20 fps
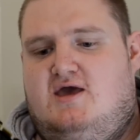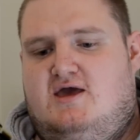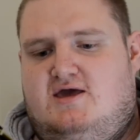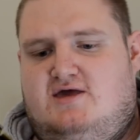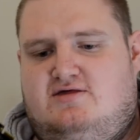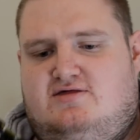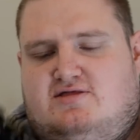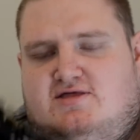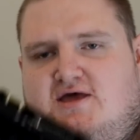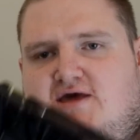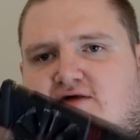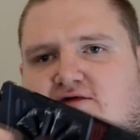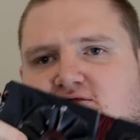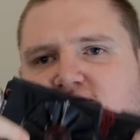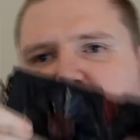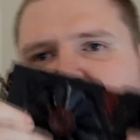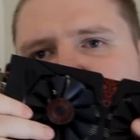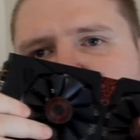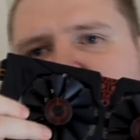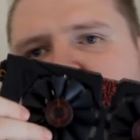is this
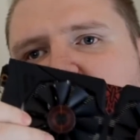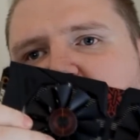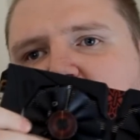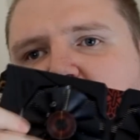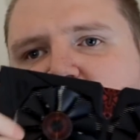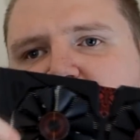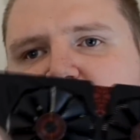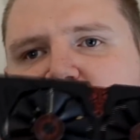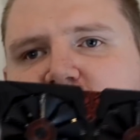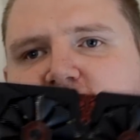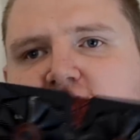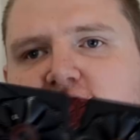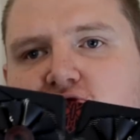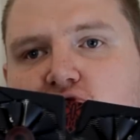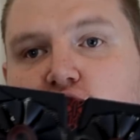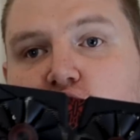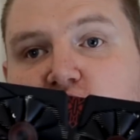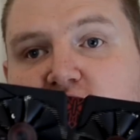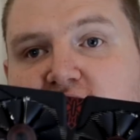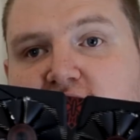the card that
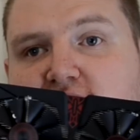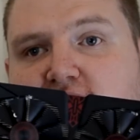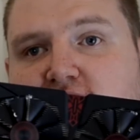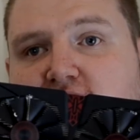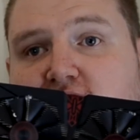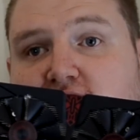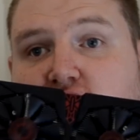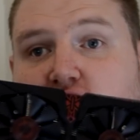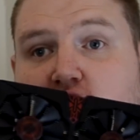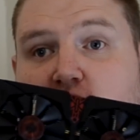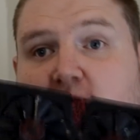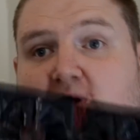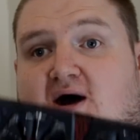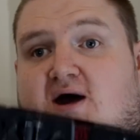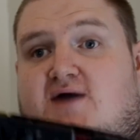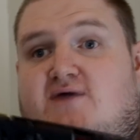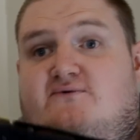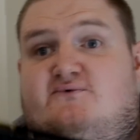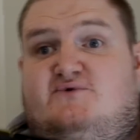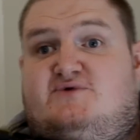you need to
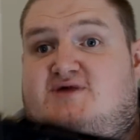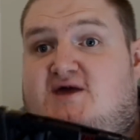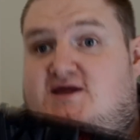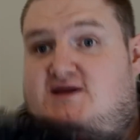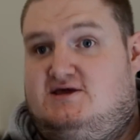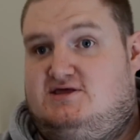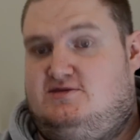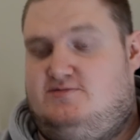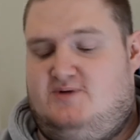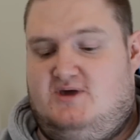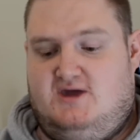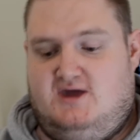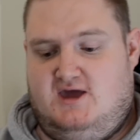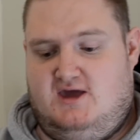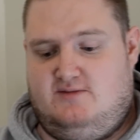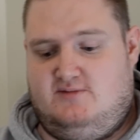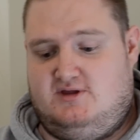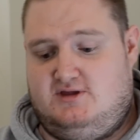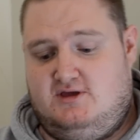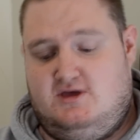buy for ten eighty p
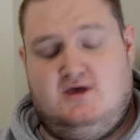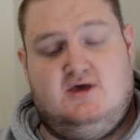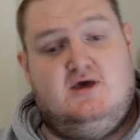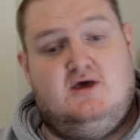gaming?